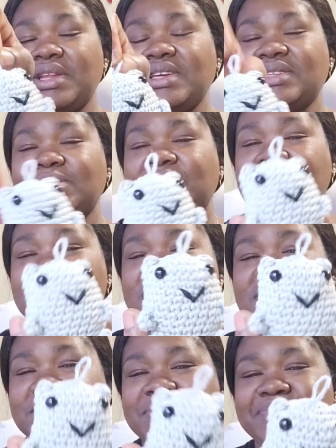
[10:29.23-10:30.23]
is, but
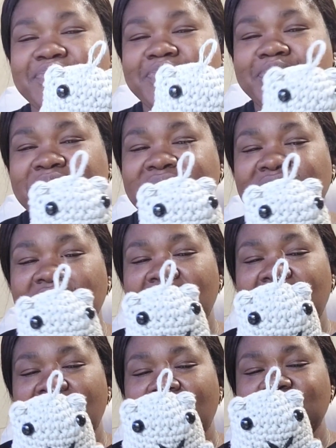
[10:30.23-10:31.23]

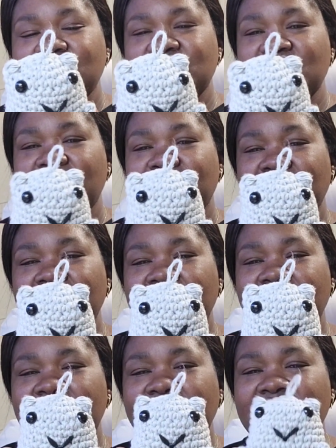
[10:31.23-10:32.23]
I'm just going to put it
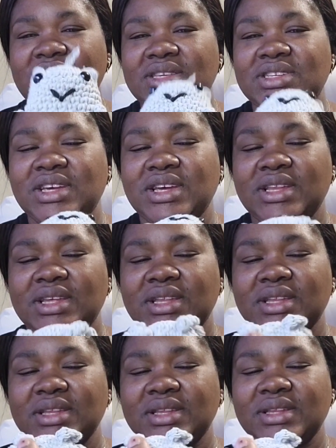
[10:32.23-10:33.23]
on a keychain,
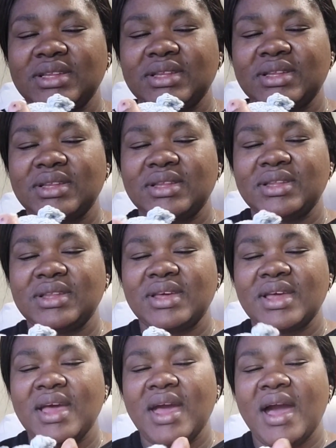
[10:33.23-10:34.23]
and
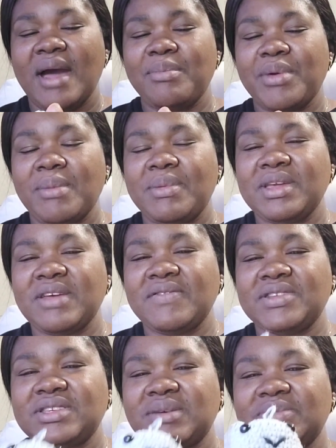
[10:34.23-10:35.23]
I probably give it
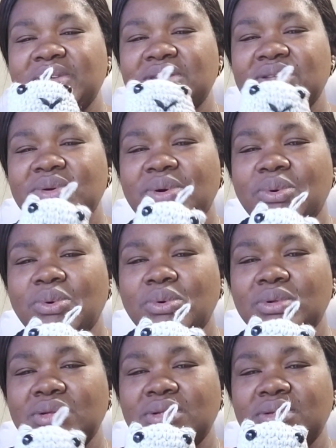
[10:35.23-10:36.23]
something to
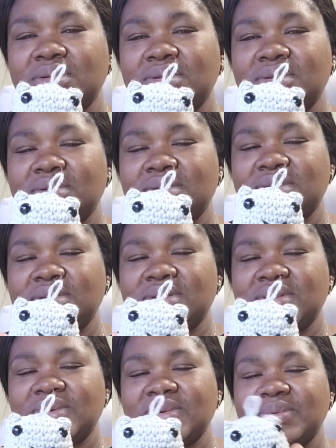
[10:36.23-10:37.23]
hold.
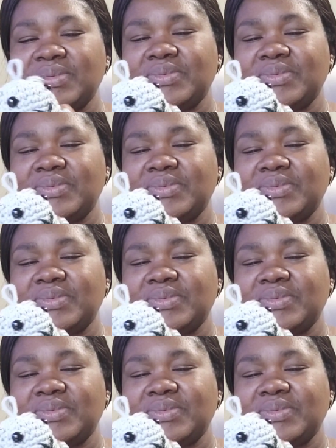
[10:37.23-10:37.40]
So,